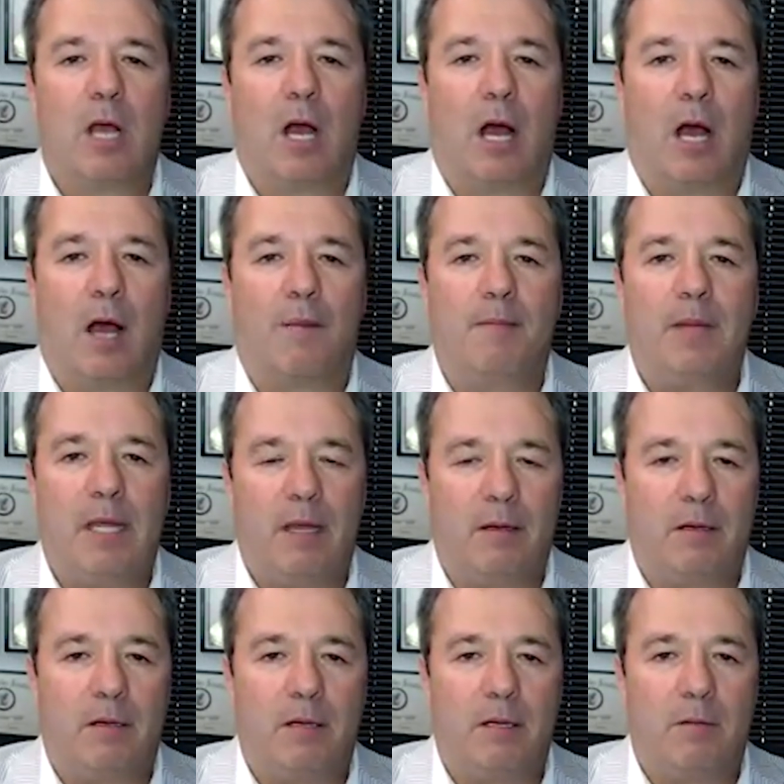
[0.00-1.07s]

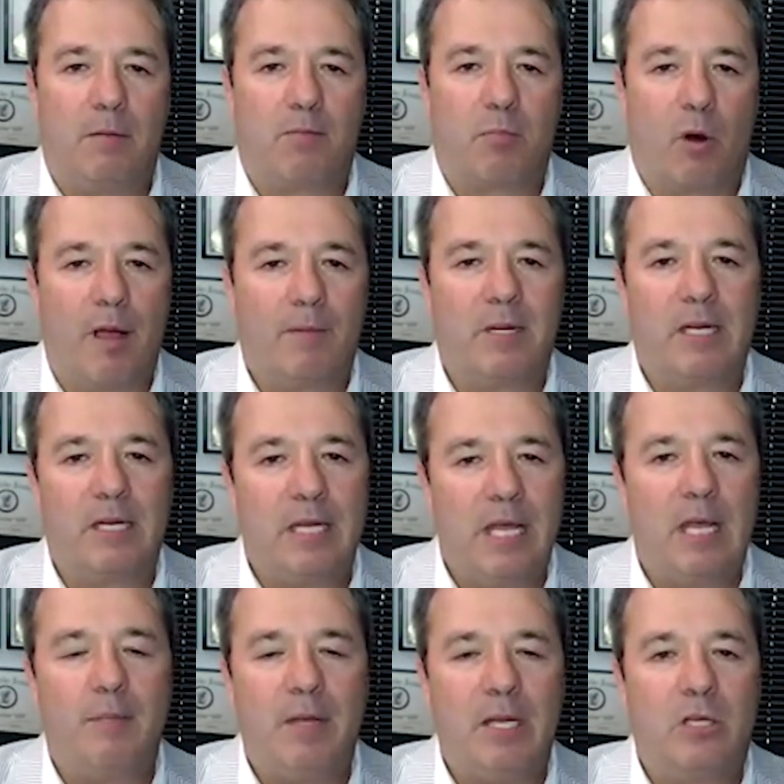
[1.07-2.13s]
It prohibited
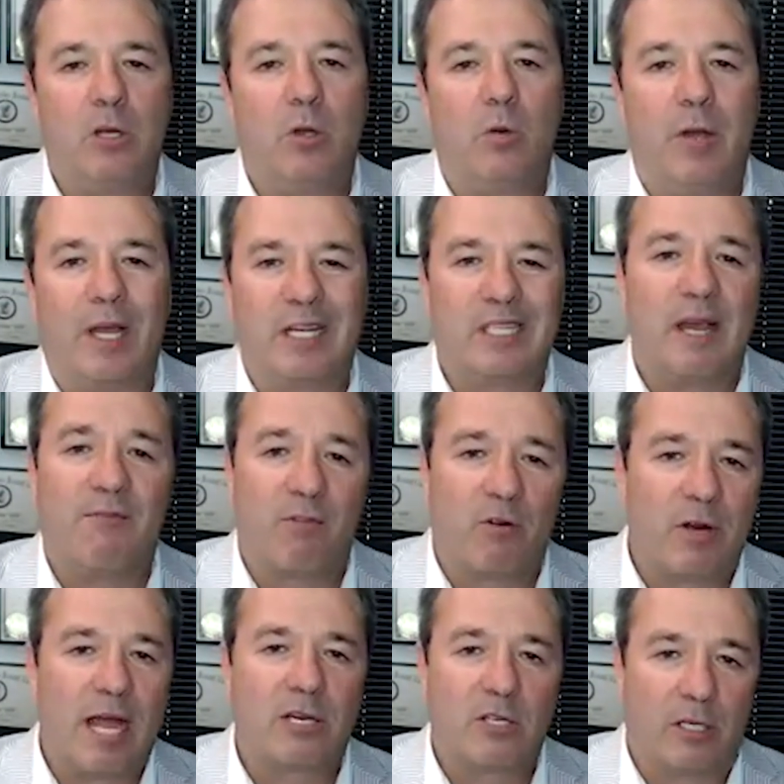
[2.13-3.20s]
the EB-2 except for
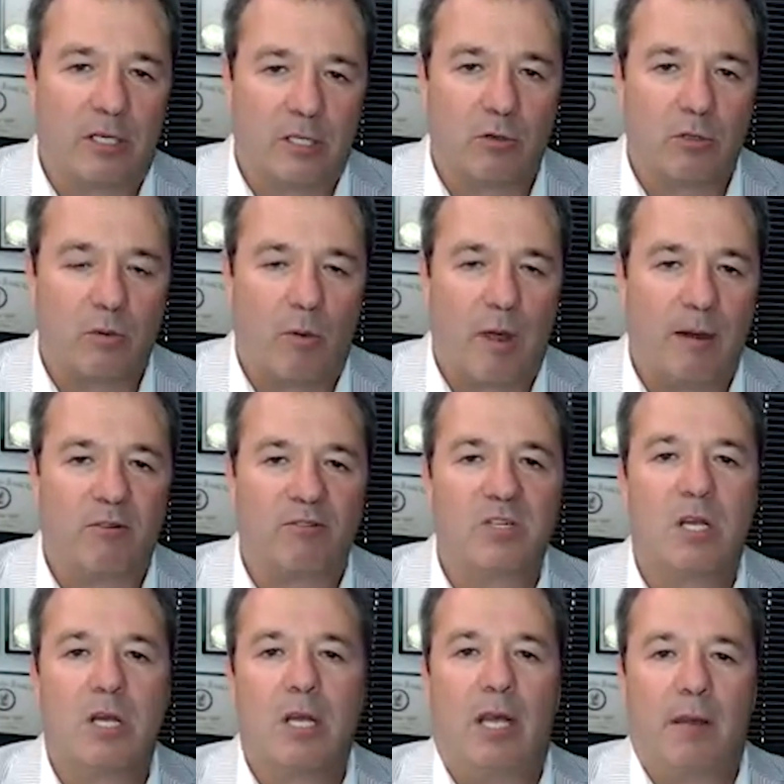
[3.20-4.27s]
national interest waivers.
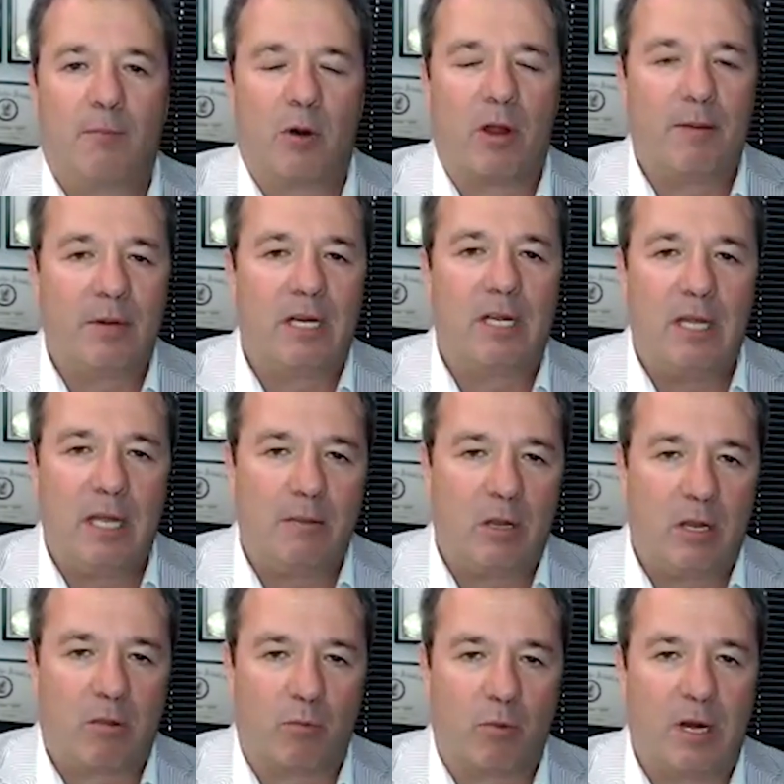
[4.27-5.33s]
It prohibited the
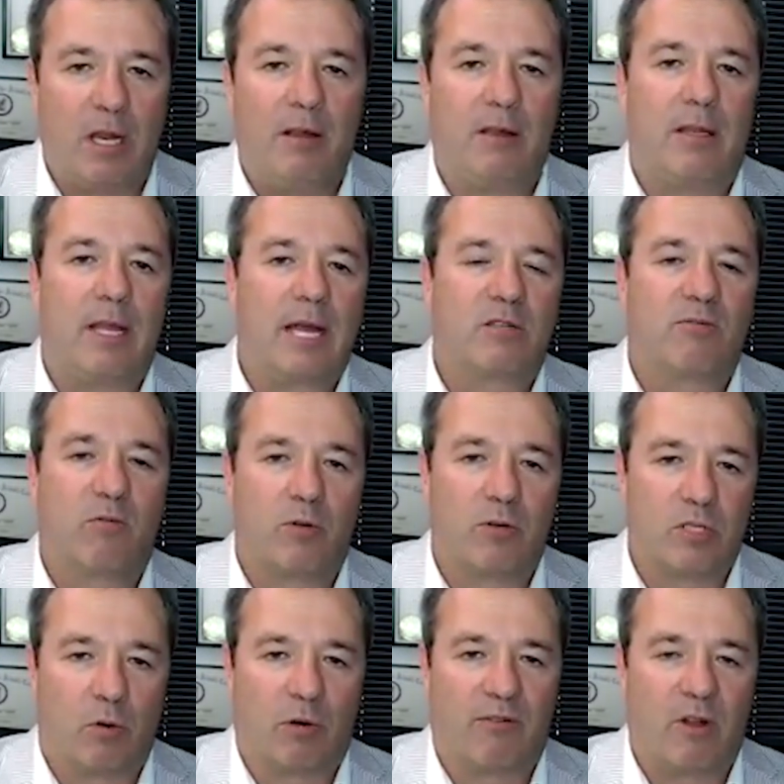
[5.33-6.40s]
EB-3, that's
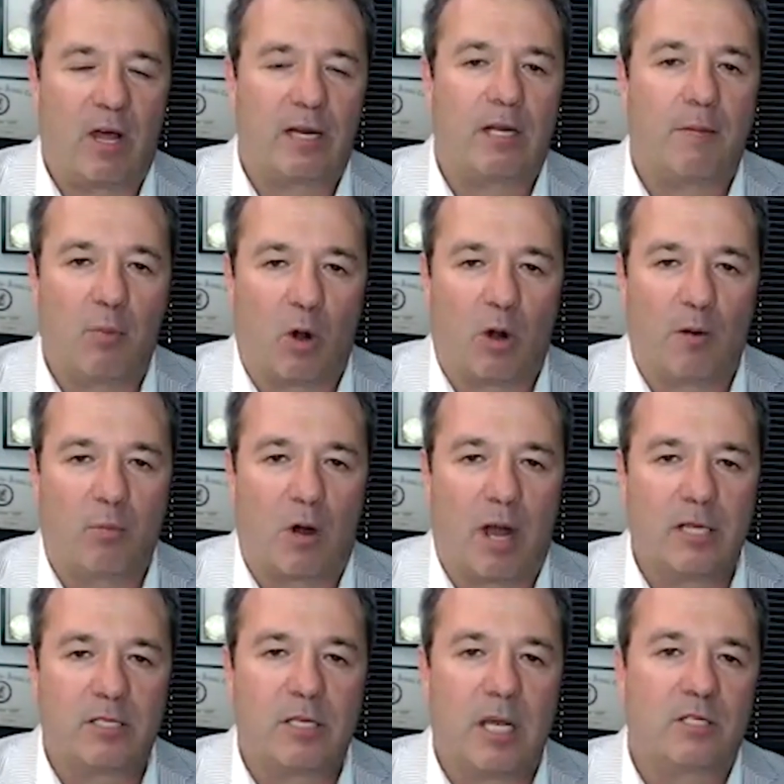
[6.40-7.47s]
sort of like the perm
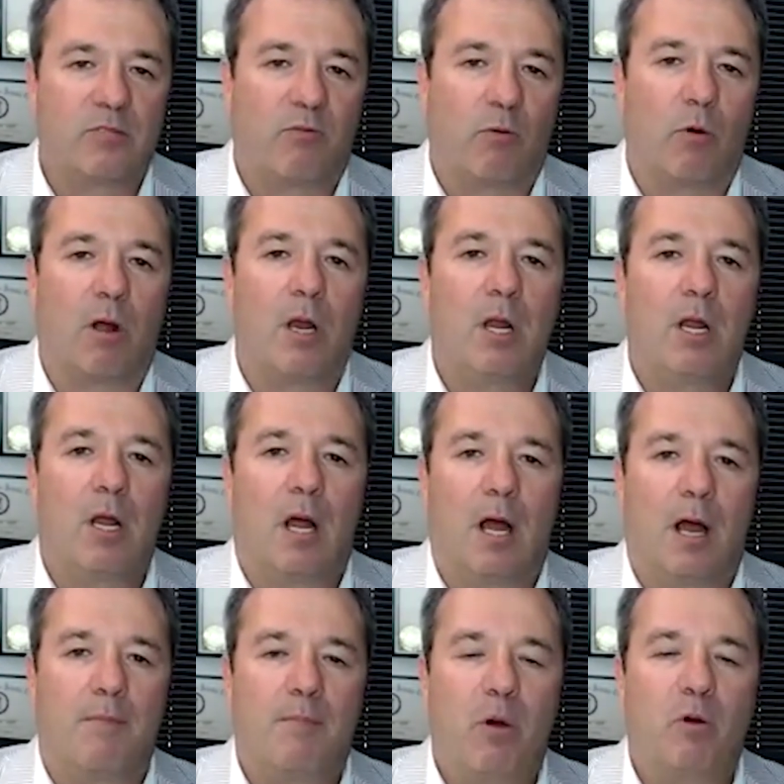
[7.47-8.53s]
process for
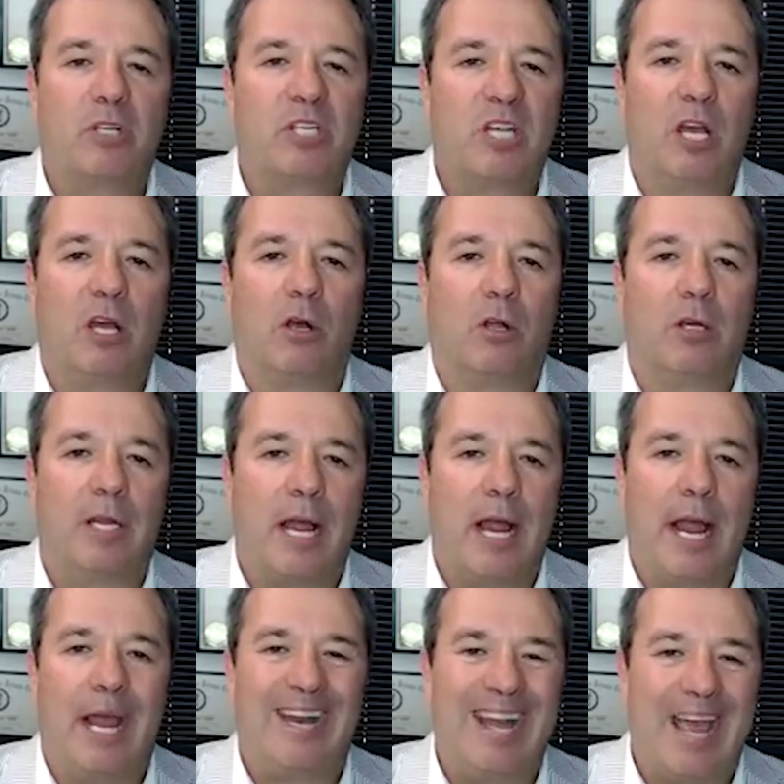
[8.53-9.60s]
both skilled
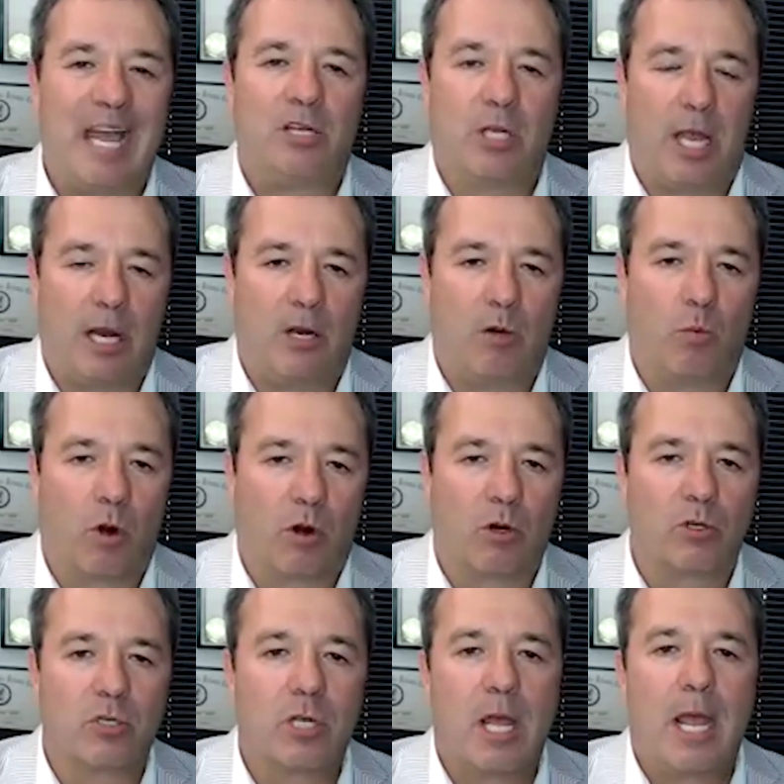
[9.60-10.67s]
and educated
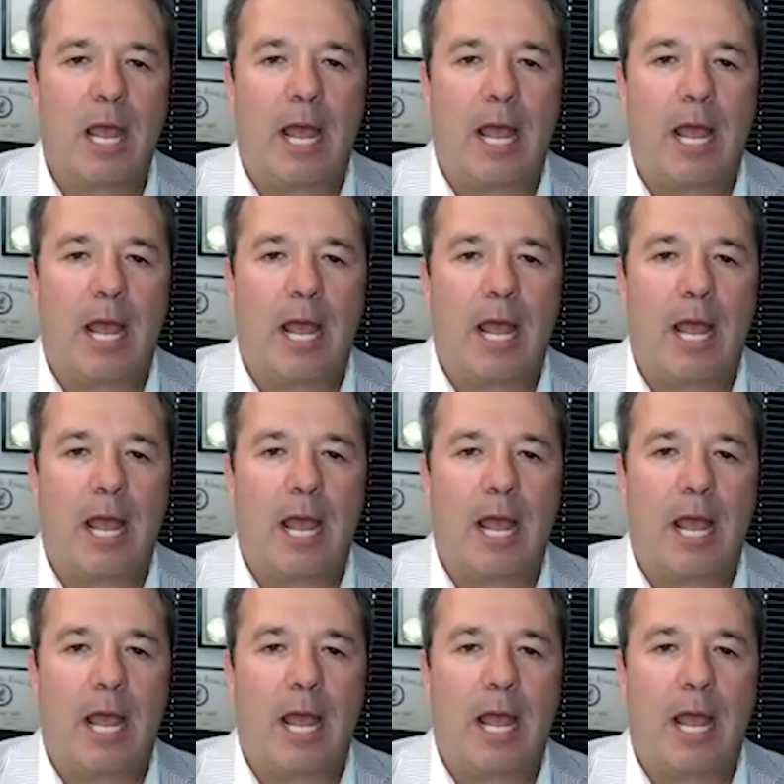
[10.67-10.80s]
workers.